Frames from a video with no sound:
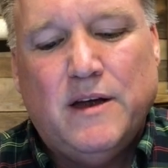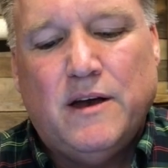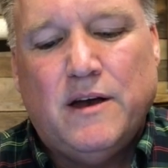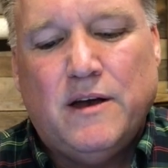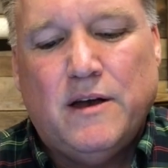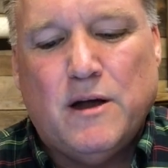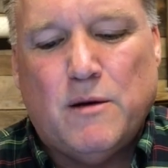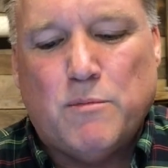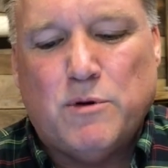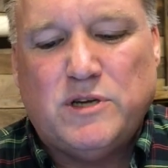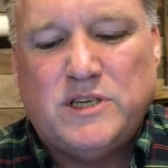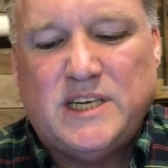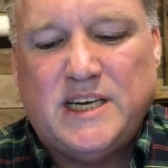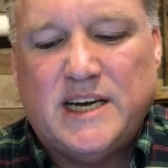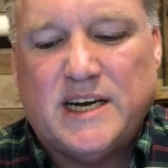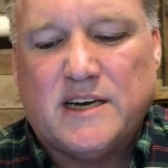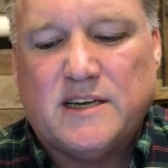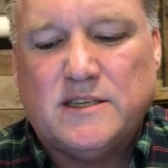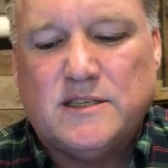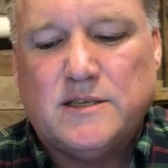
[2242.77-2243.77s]
Number
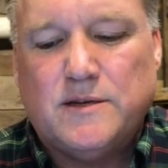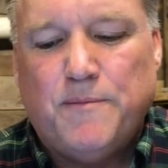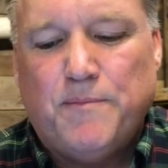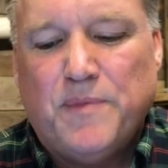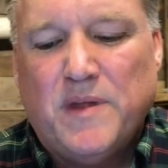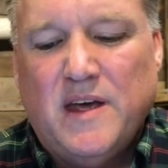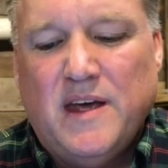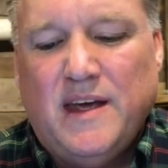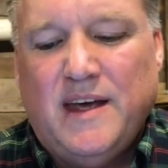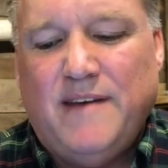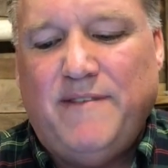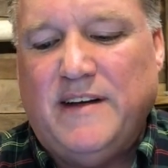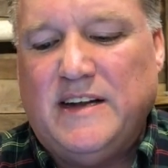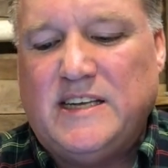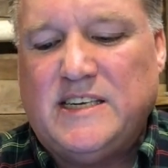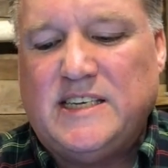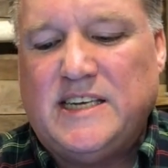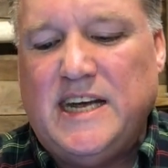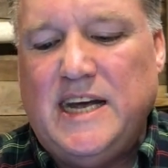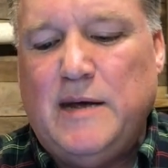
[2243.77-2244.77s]
six, if
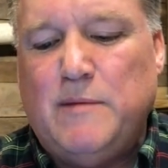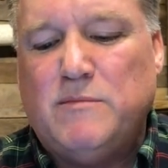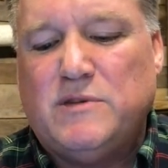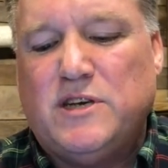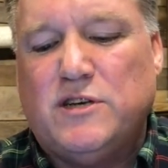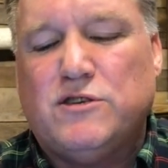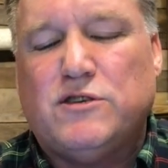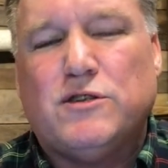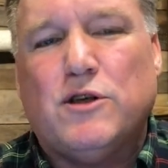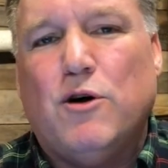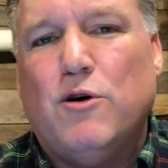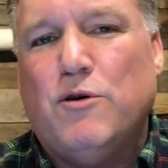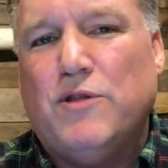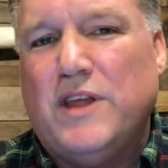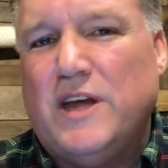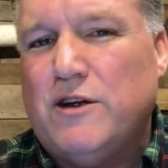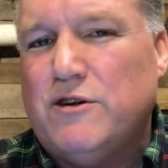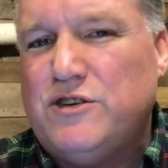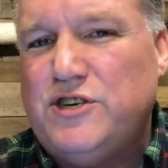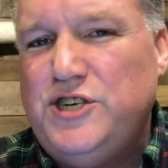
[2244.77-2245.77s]
it seems as though
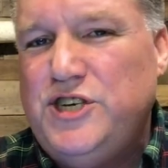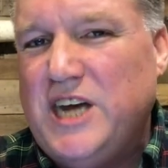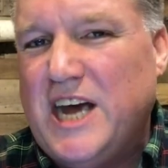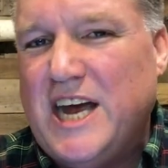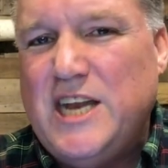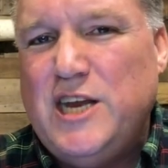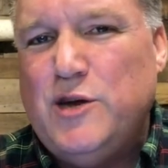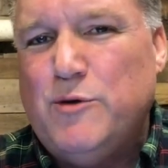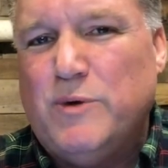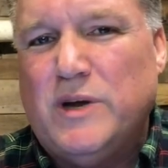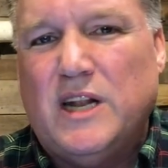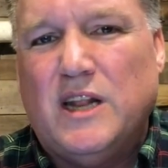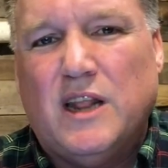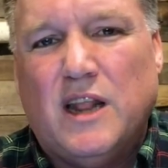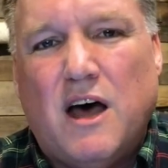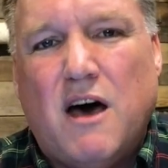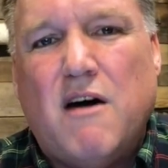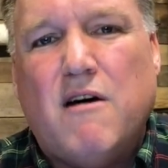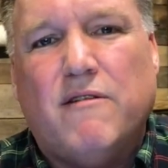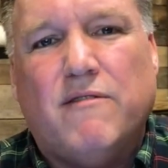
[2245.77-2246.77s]
there's genuine
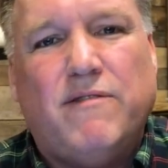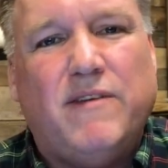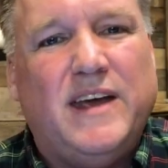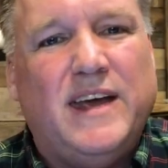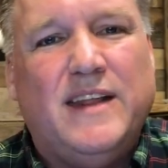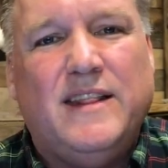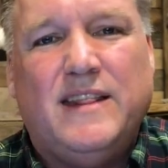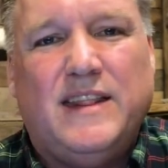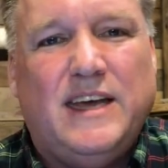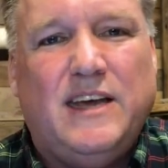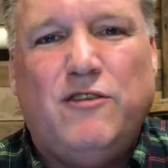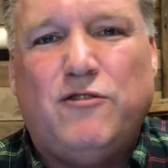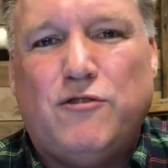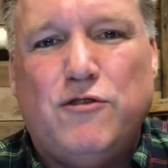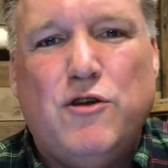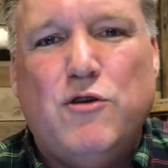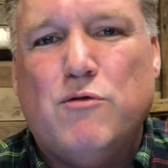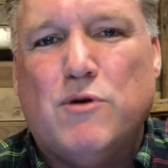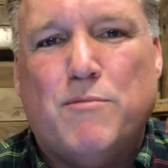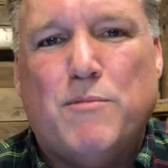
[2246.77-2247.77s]
love in these
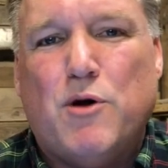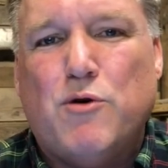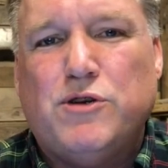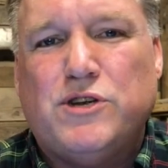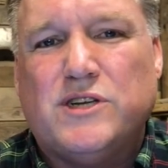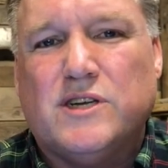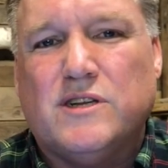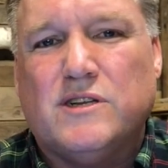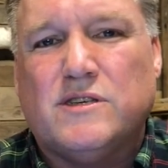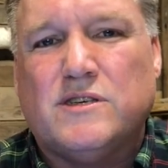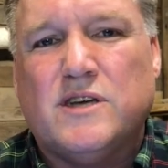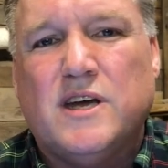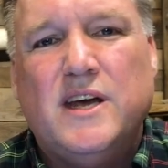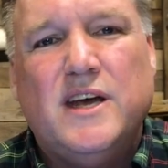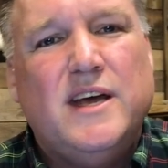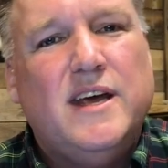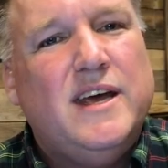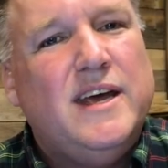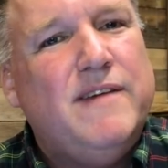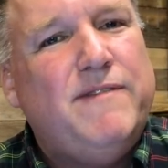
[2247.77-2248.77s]
new emotions,
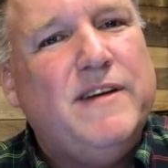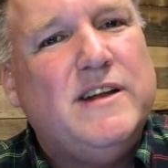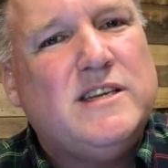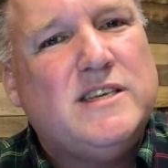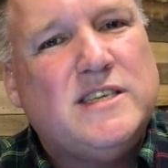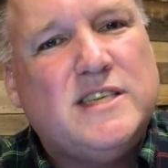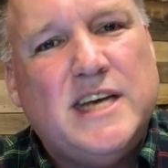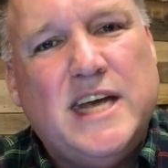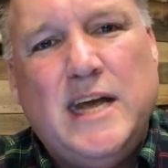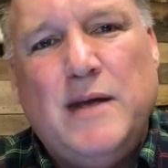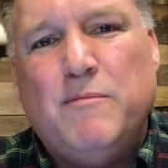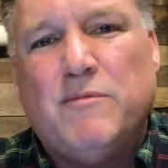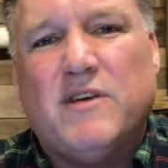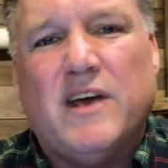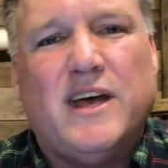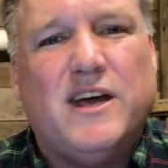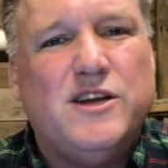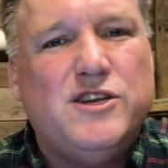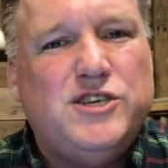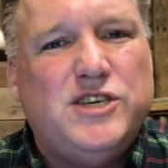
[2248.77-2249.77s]
if it seems
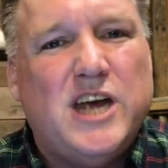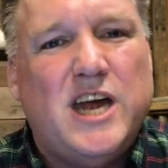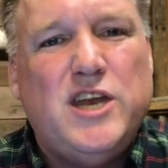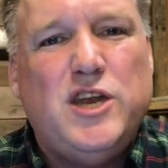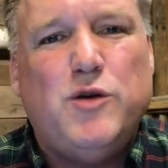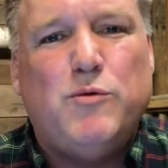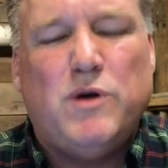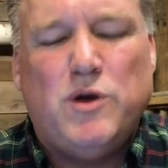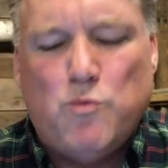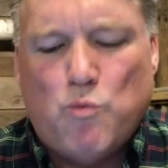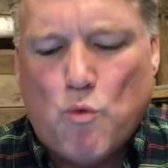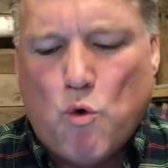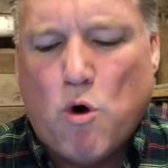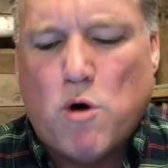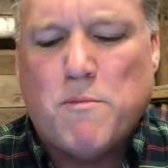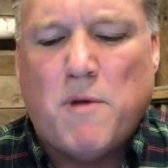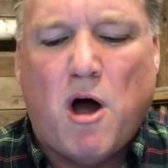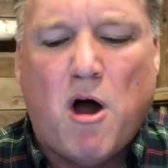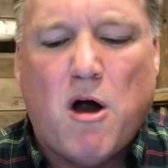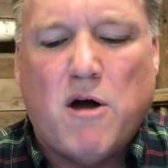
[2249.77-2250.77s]
like a genuine
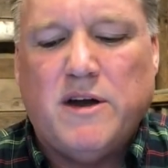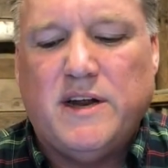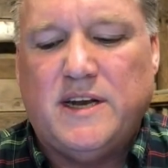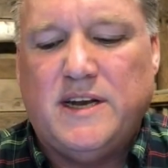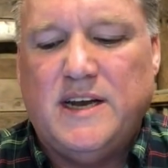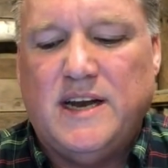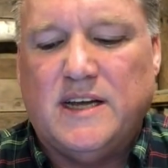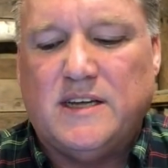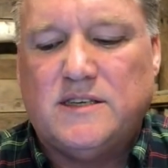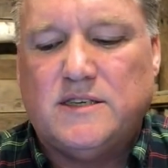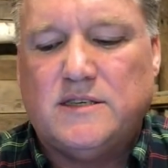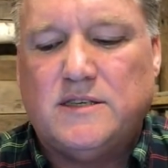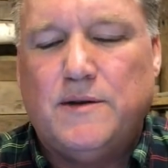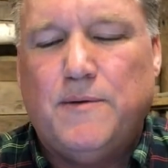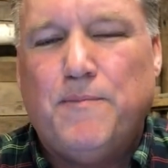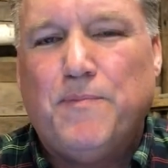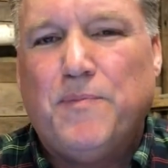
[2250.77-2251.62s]
warm-heartedness,